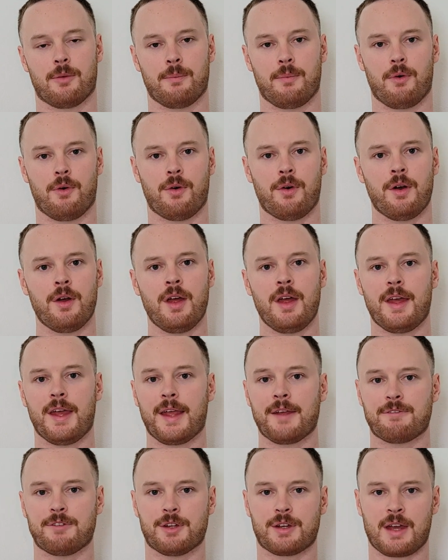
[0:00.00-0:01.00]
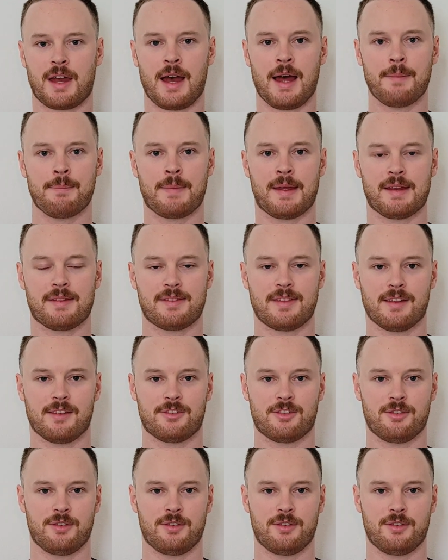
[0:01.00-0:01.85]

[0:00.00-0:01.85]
or more. If you can't meet this,